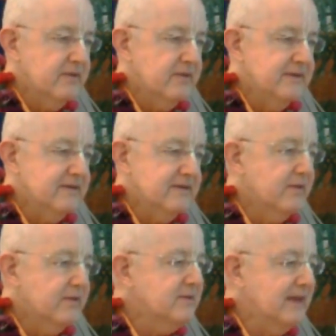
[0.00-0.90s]

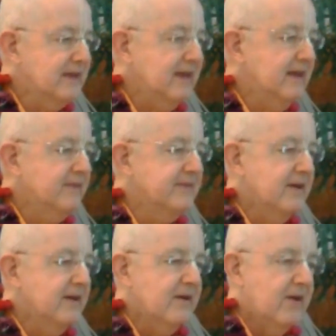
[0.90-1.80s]

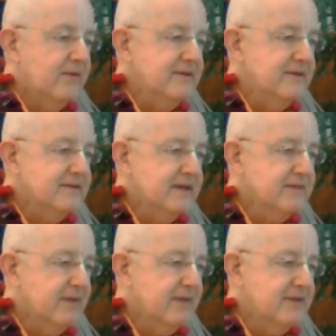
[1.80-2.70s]
Devotee
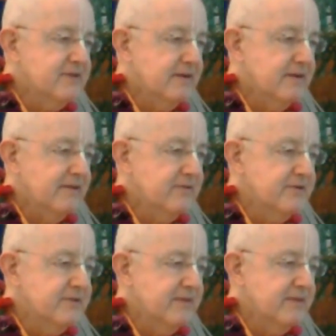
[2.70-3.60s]
always take
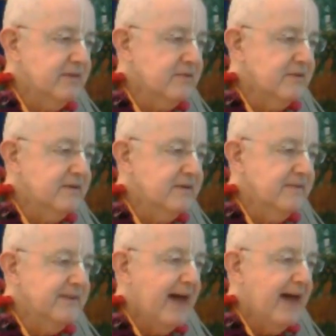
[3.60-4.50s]
pleasure in
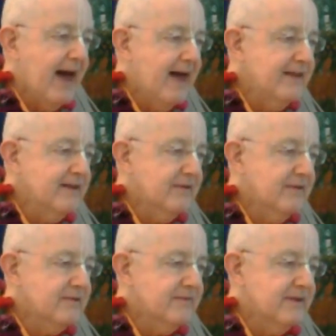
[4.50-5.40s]
worshiping the Lord
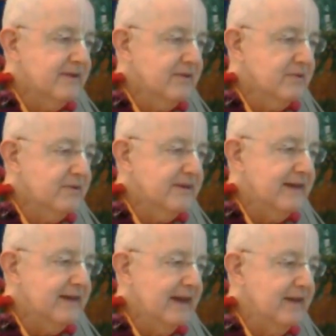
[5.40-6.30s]
and
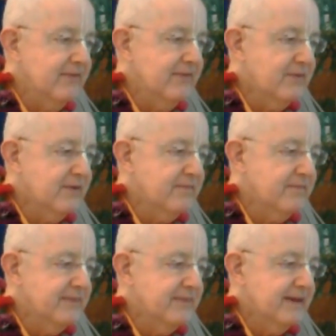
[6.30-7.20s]
glorifying the Lord in any
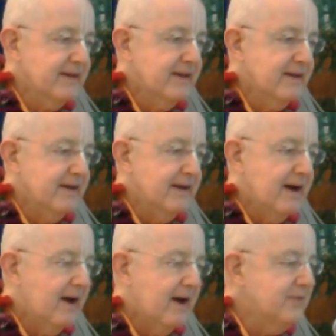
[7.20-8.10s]
form,
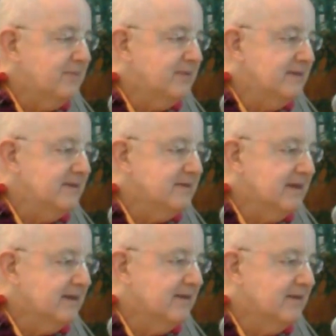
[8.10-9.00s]

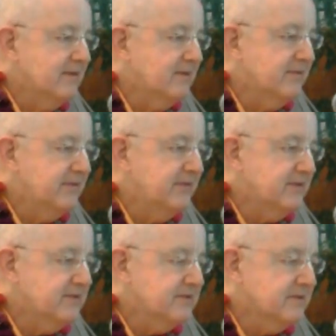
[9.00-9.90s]
either pleasing
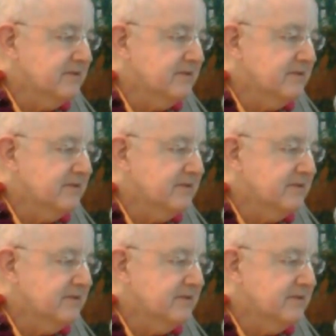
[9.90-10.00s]
or